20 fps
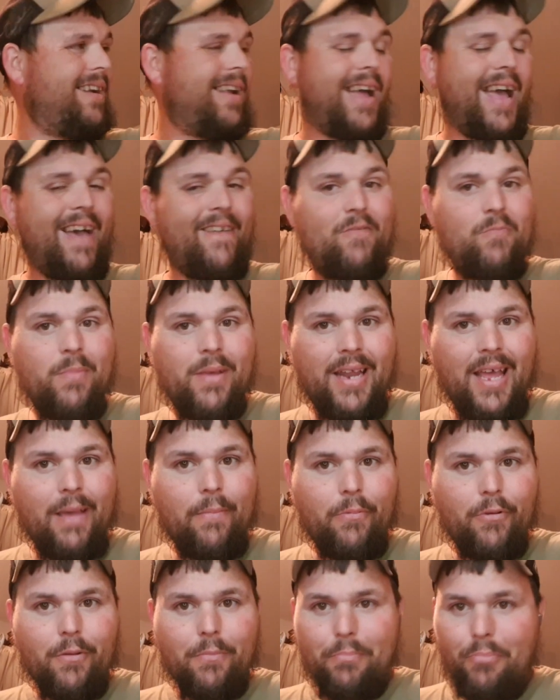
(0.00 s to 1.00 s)
I haven't been
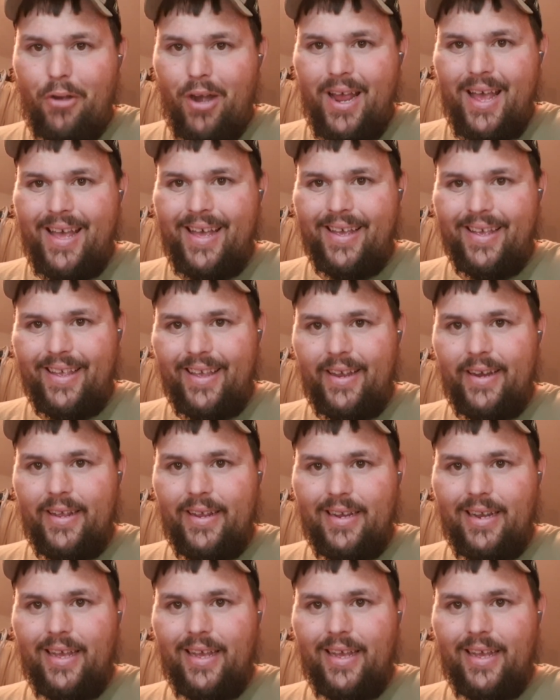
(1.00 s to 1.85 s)
able to brag any